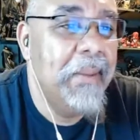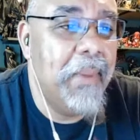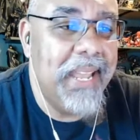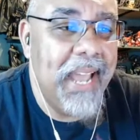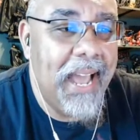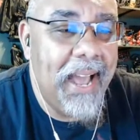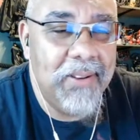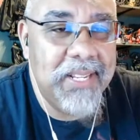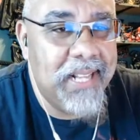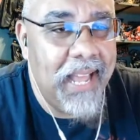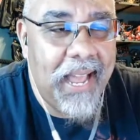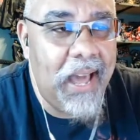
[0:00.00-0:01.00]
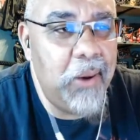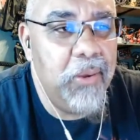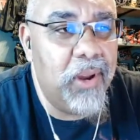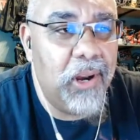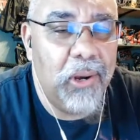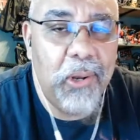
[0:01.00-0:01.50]
yeah, I was just like, I don't even
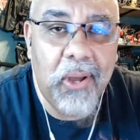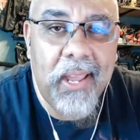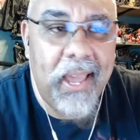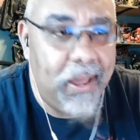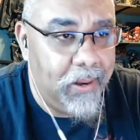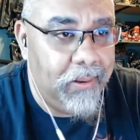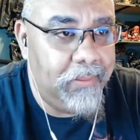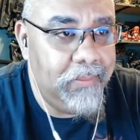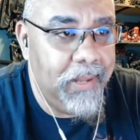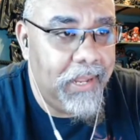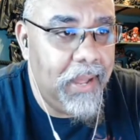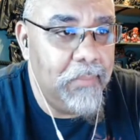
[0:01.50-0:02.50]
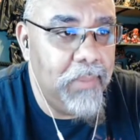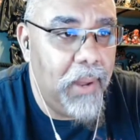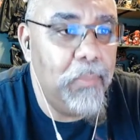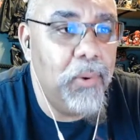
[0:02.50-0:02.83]
want to look at it. Like, I'm, I'm